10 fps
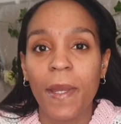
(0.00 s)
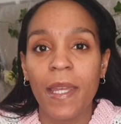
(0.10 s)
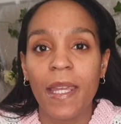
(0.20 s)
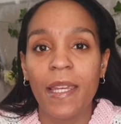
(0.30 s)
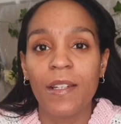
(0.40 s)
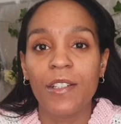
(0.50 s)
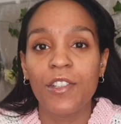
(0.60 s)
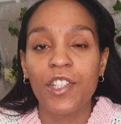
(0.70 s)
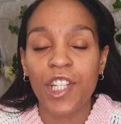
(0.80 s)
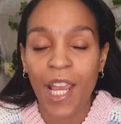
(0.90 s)
but it
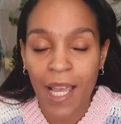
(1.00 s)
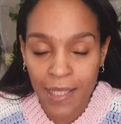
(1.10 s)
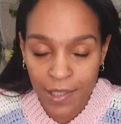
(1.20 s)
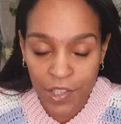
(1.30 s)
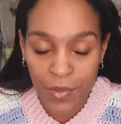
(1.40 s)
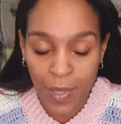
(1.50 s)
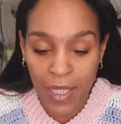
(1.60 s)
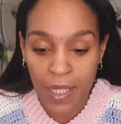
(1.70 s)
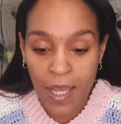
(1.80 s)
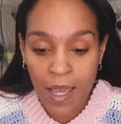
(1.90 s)
challenged
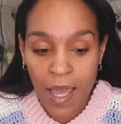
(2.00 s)
me.